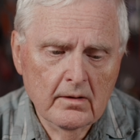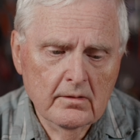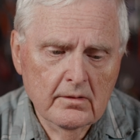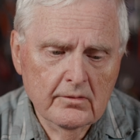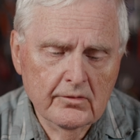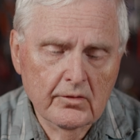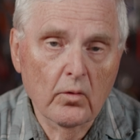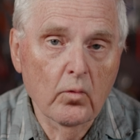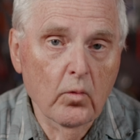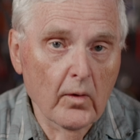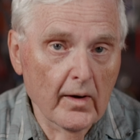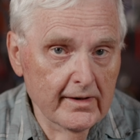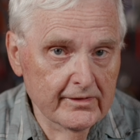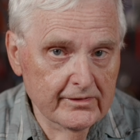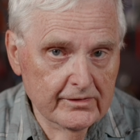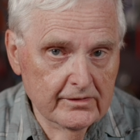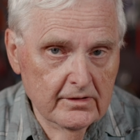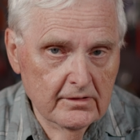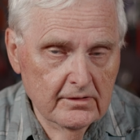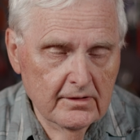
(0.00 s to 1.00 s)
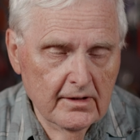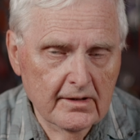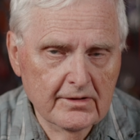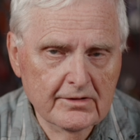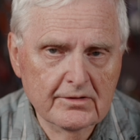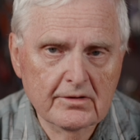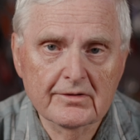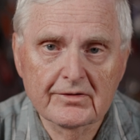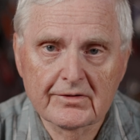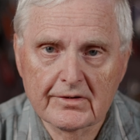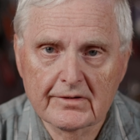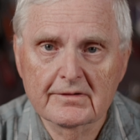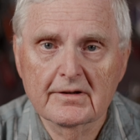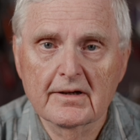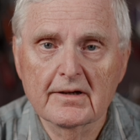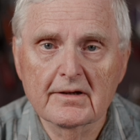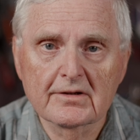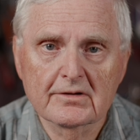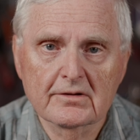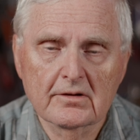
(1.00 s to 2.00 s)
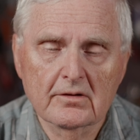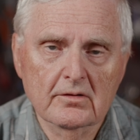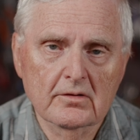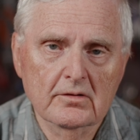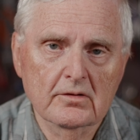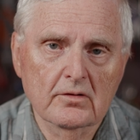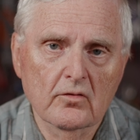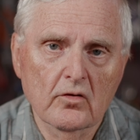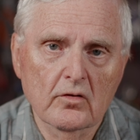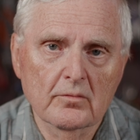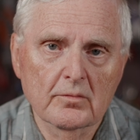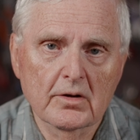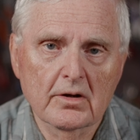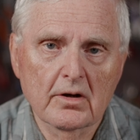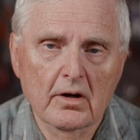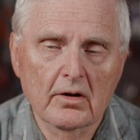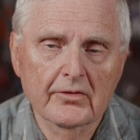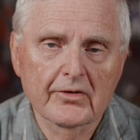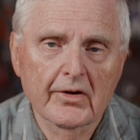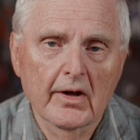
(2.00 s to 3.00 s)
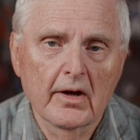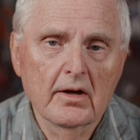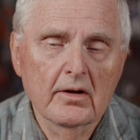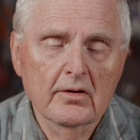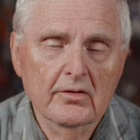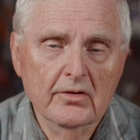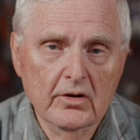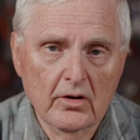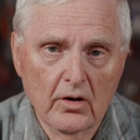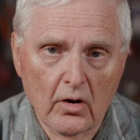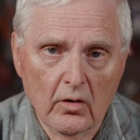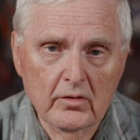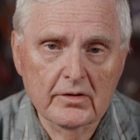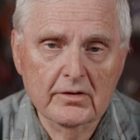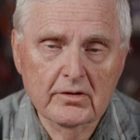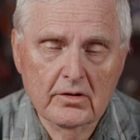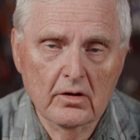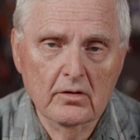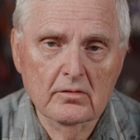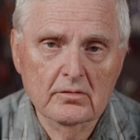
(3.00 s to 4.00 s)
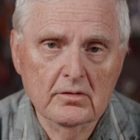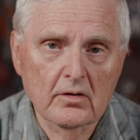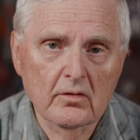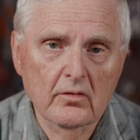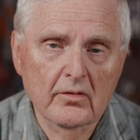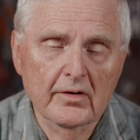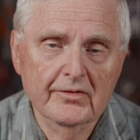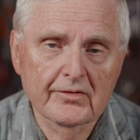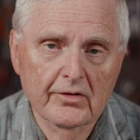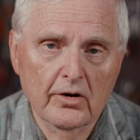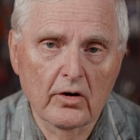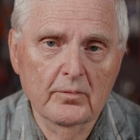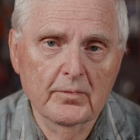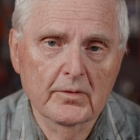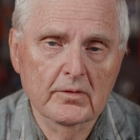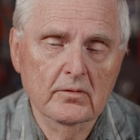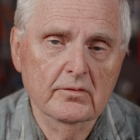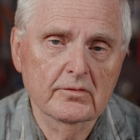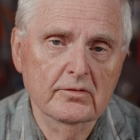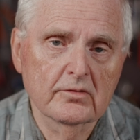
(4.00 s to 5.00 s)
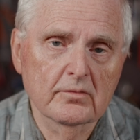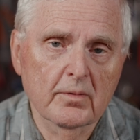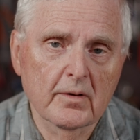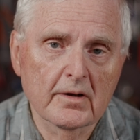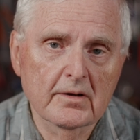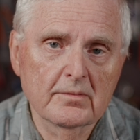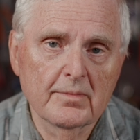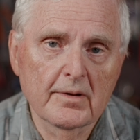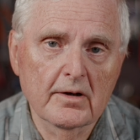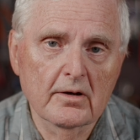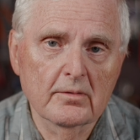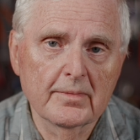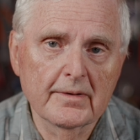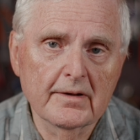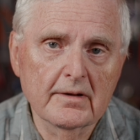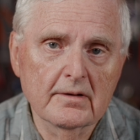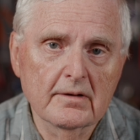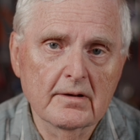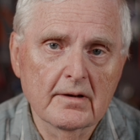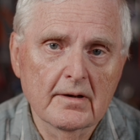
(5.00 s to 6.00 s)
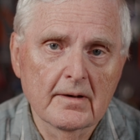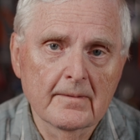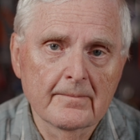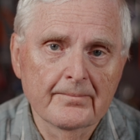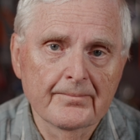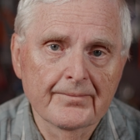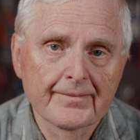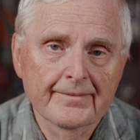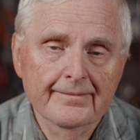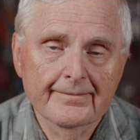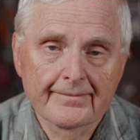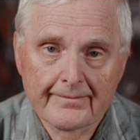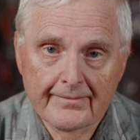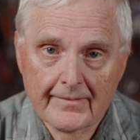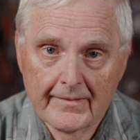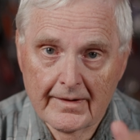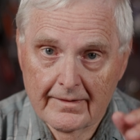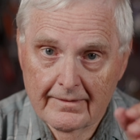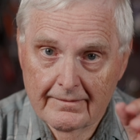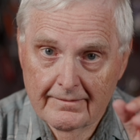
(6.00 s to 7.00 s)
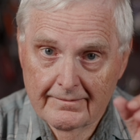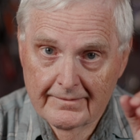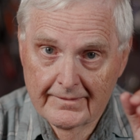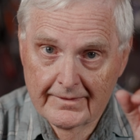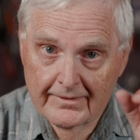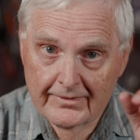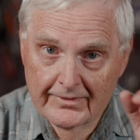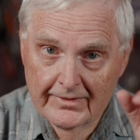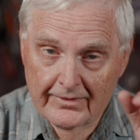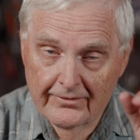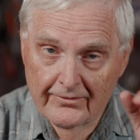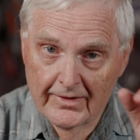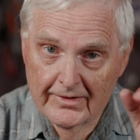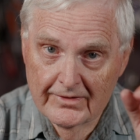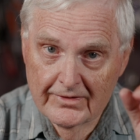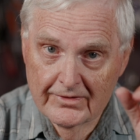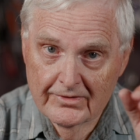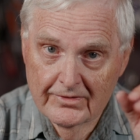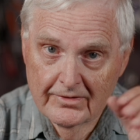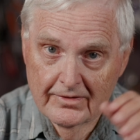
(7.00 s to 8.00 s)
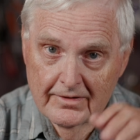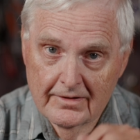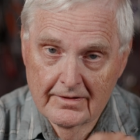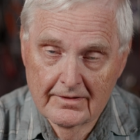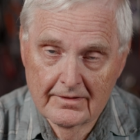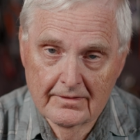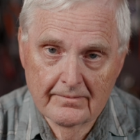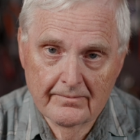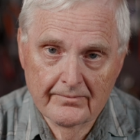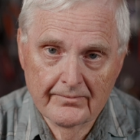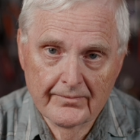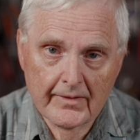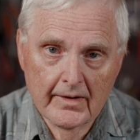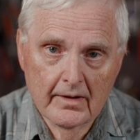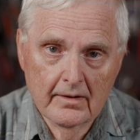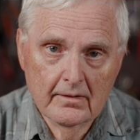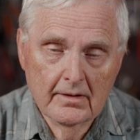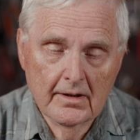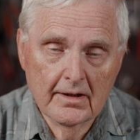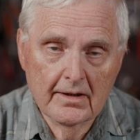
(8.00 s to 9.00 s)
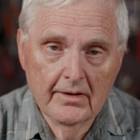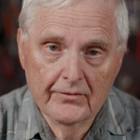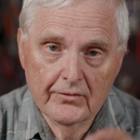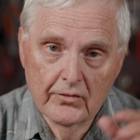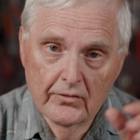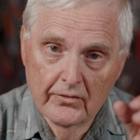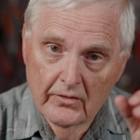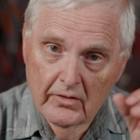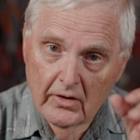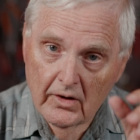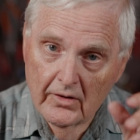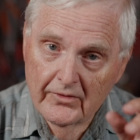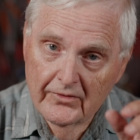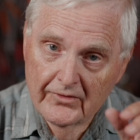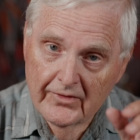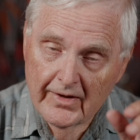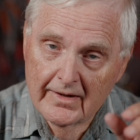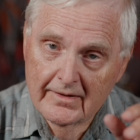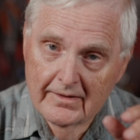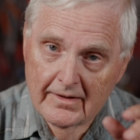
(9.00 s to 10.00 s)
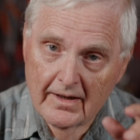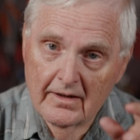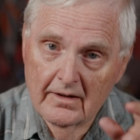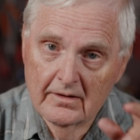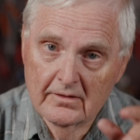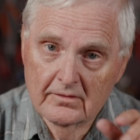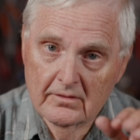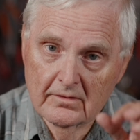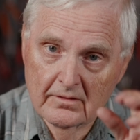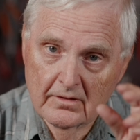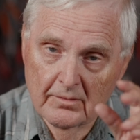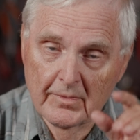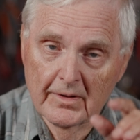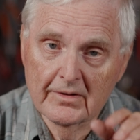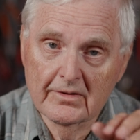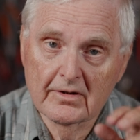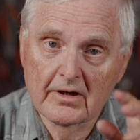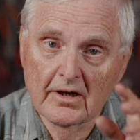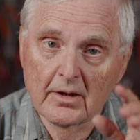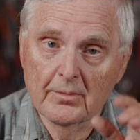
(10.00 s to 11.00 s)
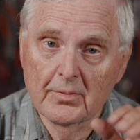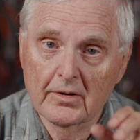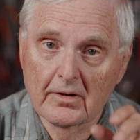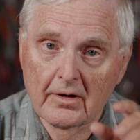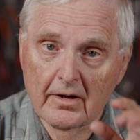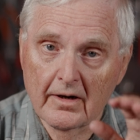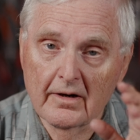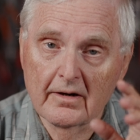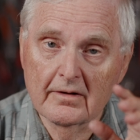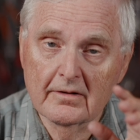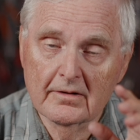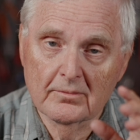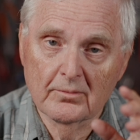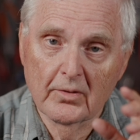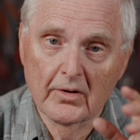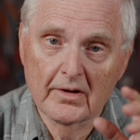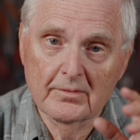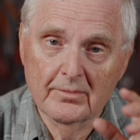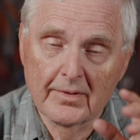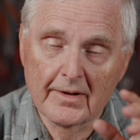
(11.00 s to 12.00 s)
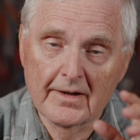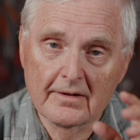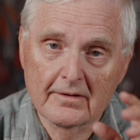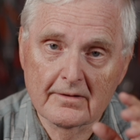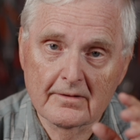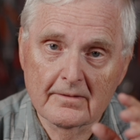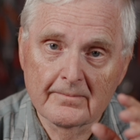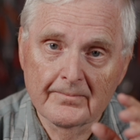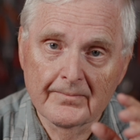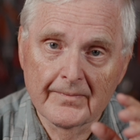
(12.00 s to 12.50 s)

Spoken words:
So why is it the deadest note? It's the deadest note on the horn because the only tone hole that's open when you play bell B is the register key. And if you've closed that down to make the upper clarion play better,